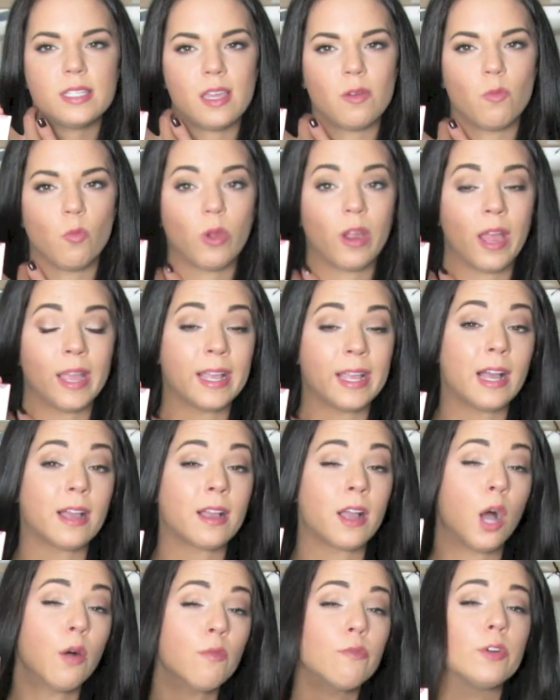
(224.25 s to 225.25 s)
And where I
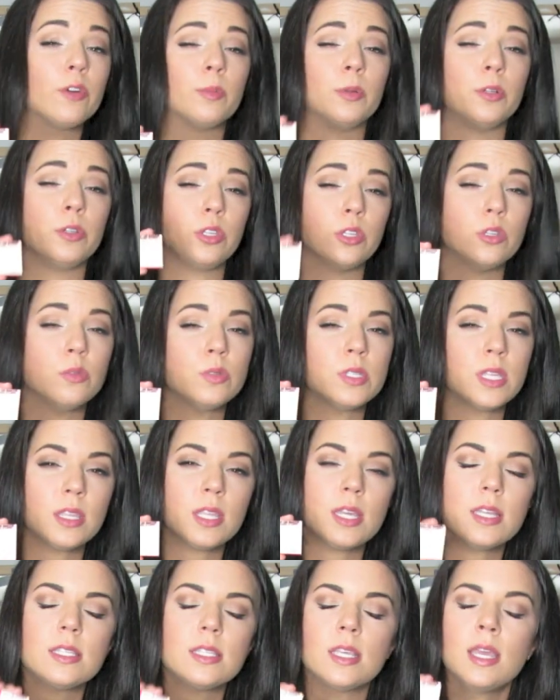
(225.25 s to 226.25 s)
got comfortable using
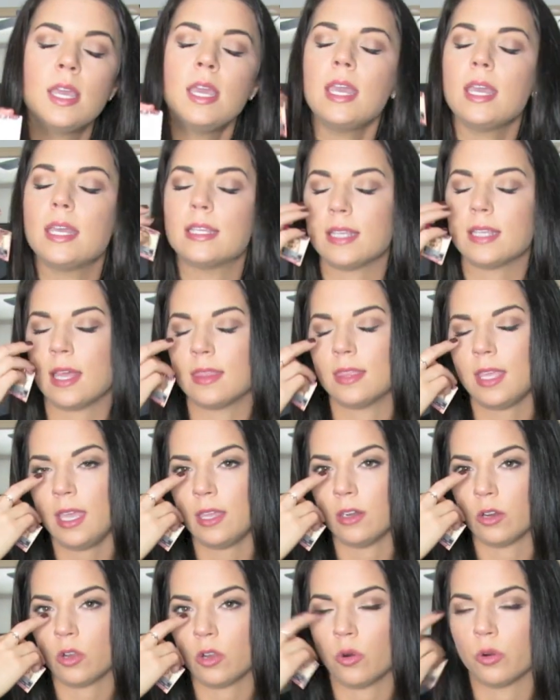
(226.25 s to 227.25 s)
this is on the
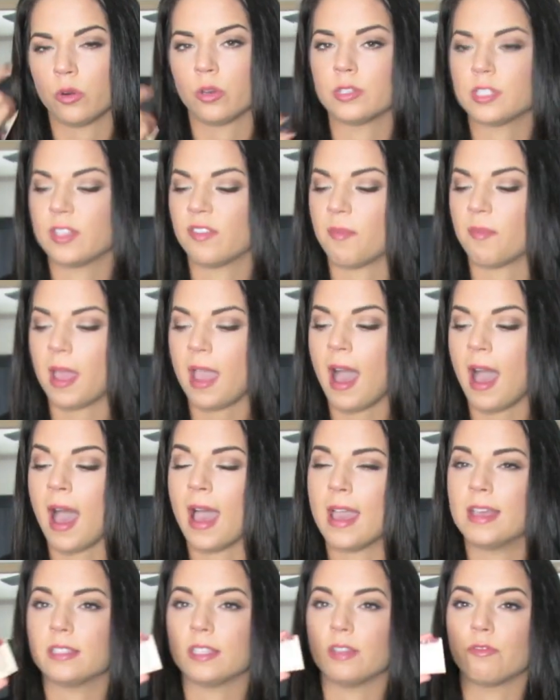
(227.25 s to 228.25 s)
inner corners of my
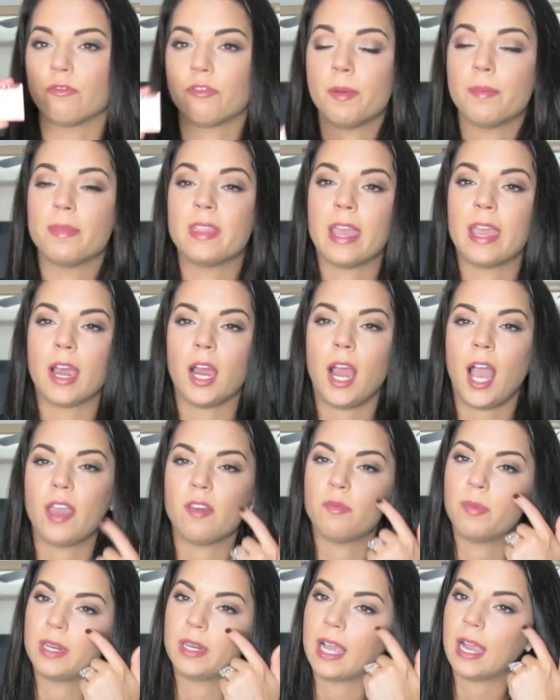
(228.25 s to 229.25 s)
eyes, and from there
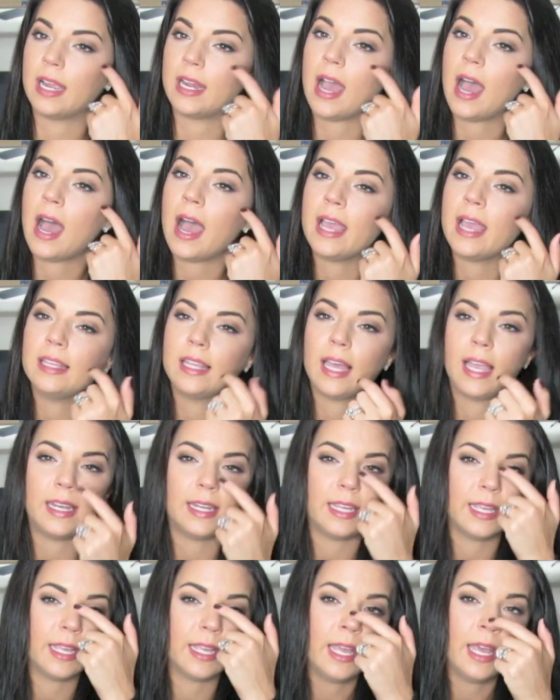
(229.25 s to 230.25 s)
I've been kind of
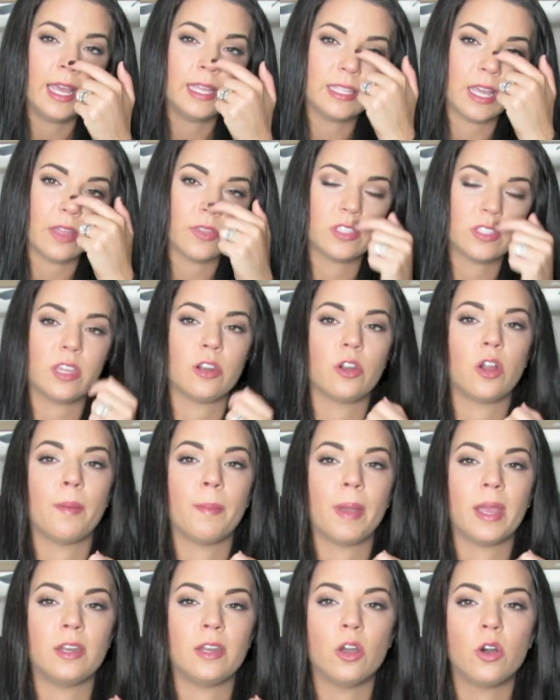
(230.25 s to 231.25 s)
highlighting down the center of
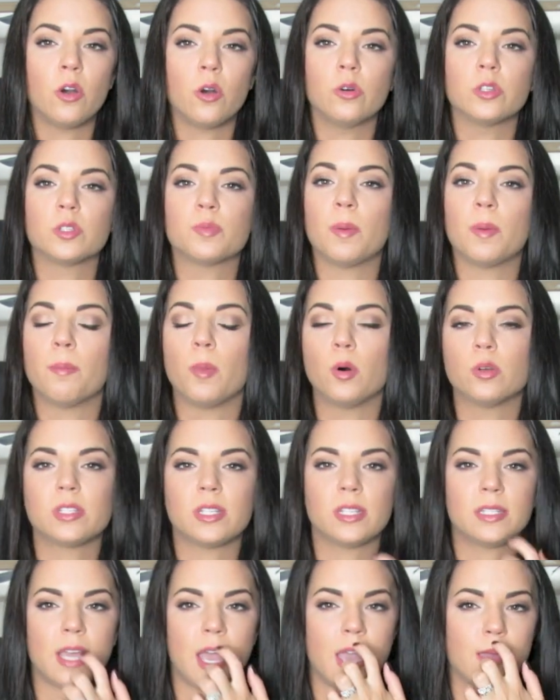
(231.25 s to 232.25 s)
my nose, but most
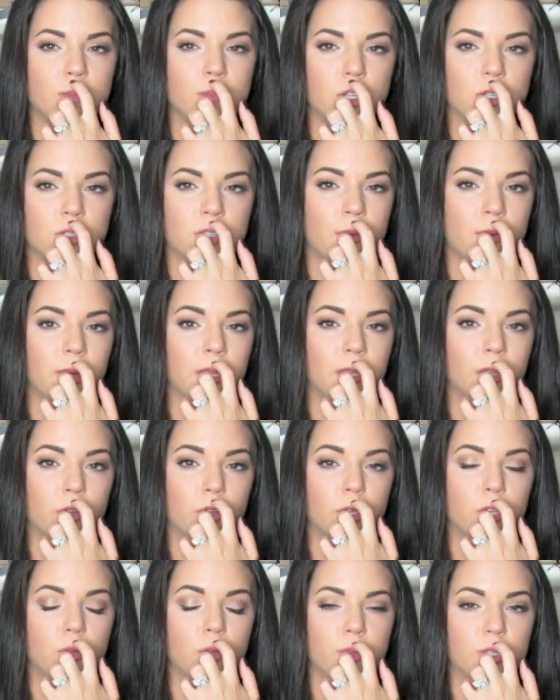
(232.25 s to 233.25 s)
of the time just on my little
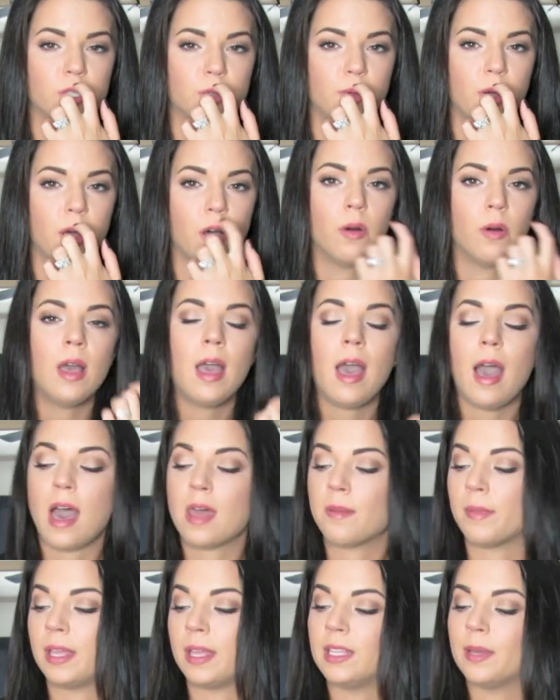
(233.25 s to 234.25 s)
cupid's bow
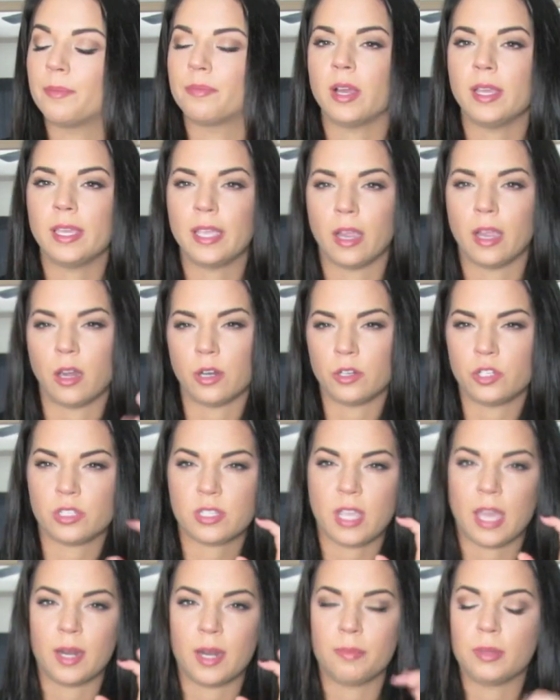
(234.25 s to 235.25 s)
on my lip right here, and it
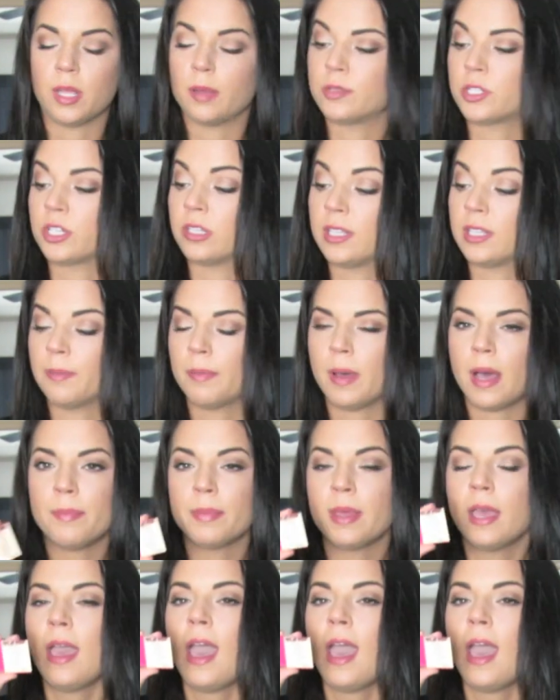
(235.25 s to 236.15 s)
just kind of plumps your lip up.